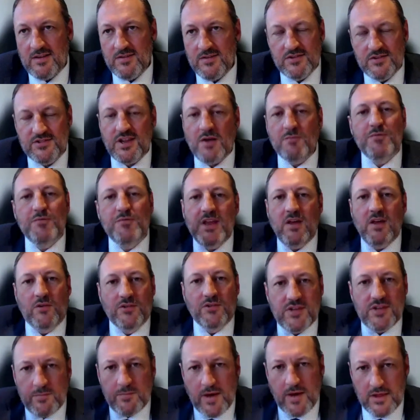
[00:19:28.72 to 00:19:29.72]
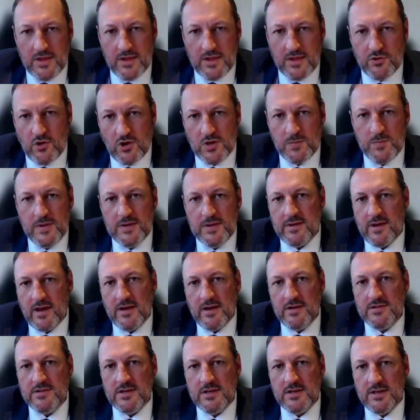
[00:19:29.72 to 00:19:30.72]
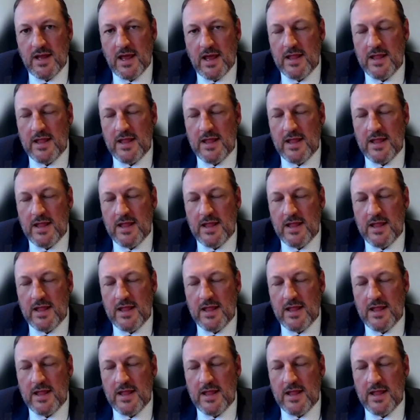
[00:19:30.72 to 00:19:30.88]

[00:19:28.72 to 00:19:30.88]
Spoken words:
something else, some other documentation,